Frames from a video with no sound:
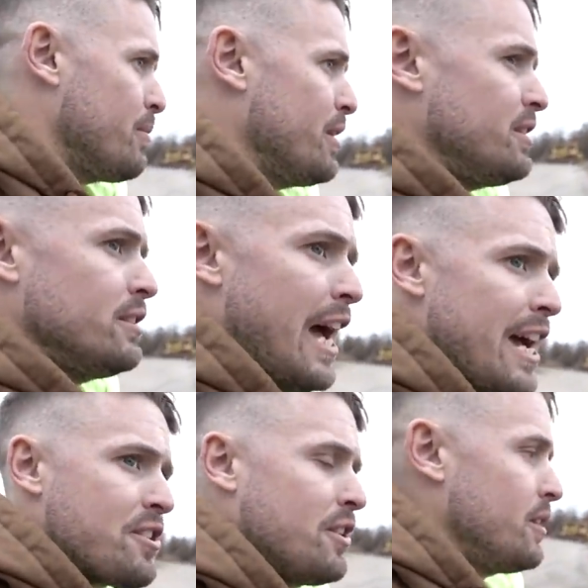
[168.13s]
but this is
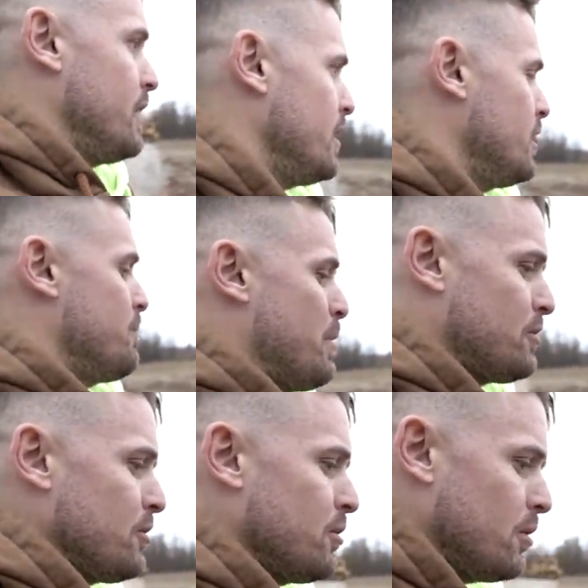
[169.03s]
actually the
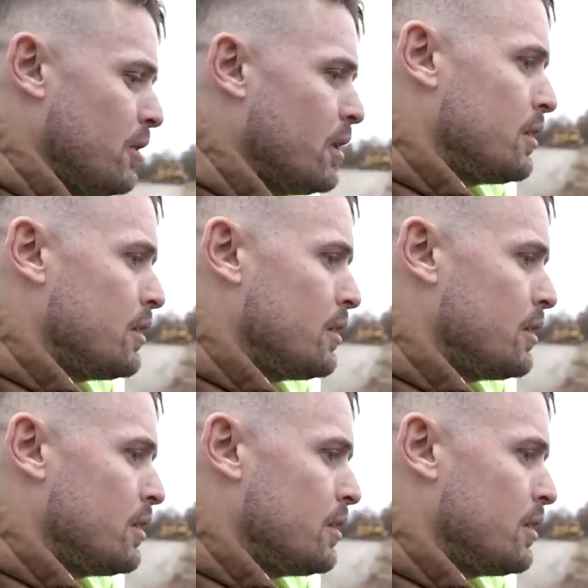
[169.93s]
pistol,